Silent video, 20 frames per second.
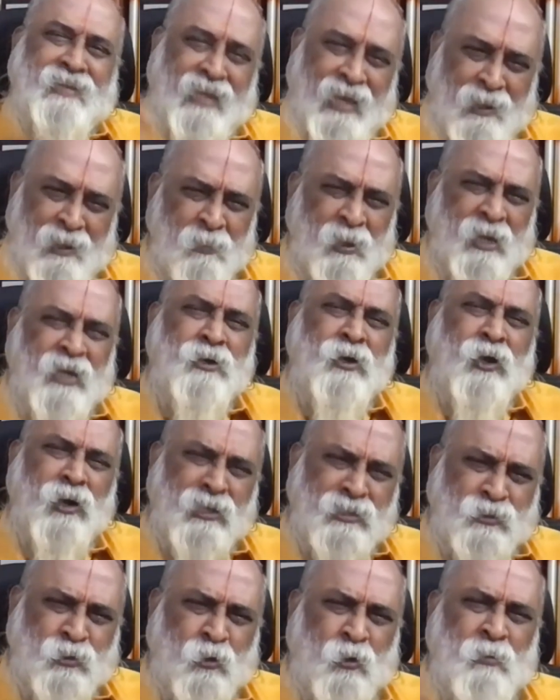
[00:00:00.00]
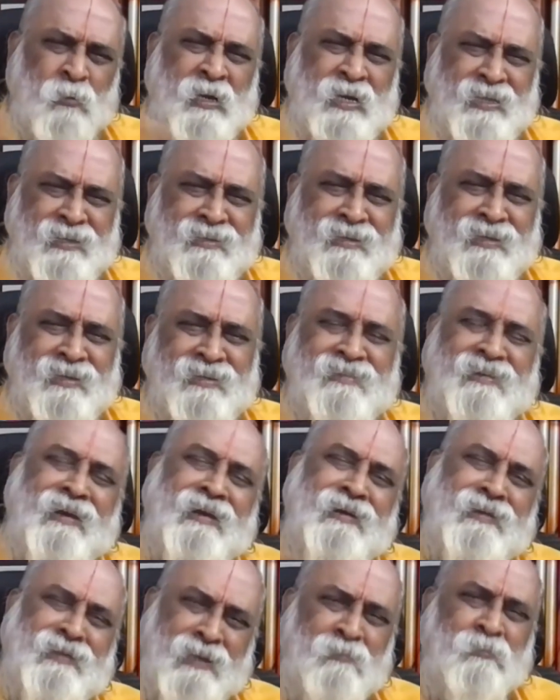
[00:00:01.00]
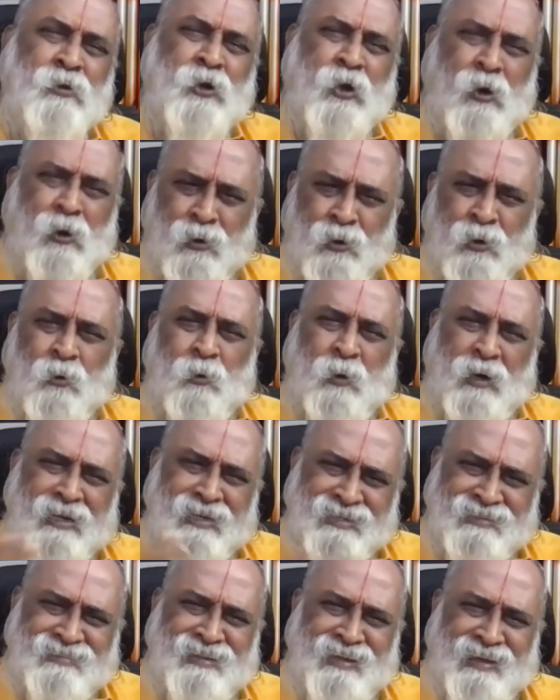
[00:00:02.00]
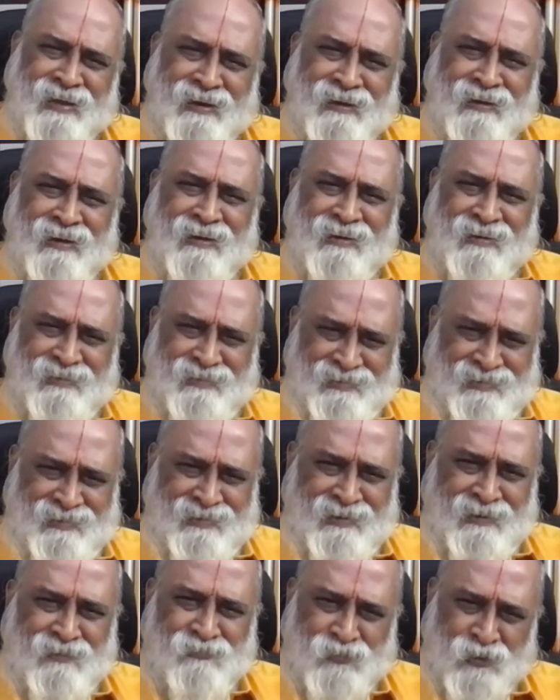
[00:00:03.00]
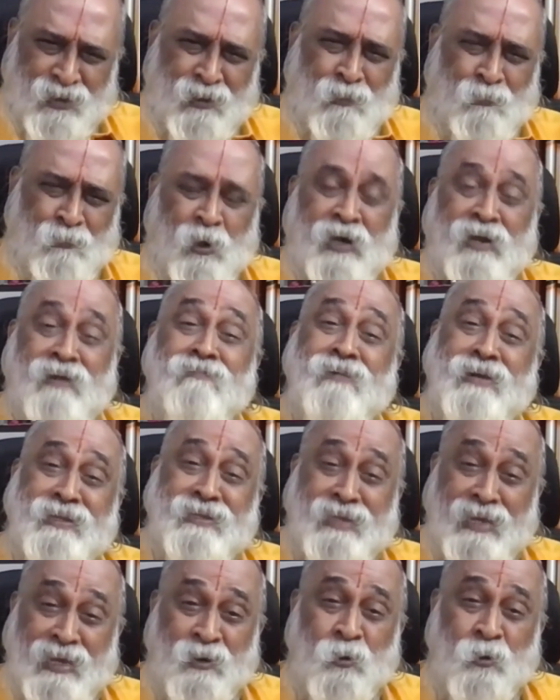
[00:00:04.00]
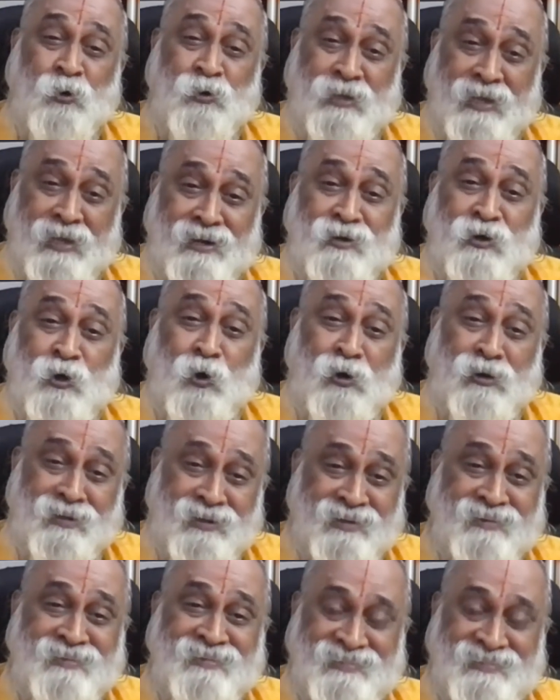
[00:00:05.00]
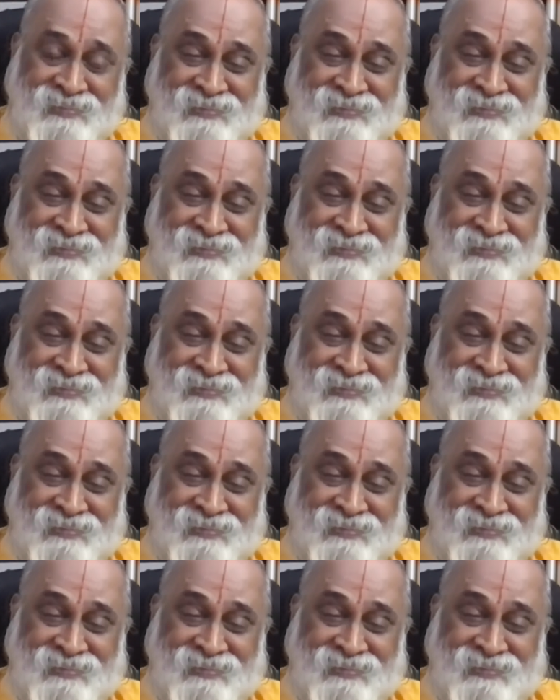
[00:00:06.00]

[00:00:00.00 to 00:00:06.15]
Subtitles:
They may talk so many things. Let them talk now. What is there? After all, whatever they know, they talk.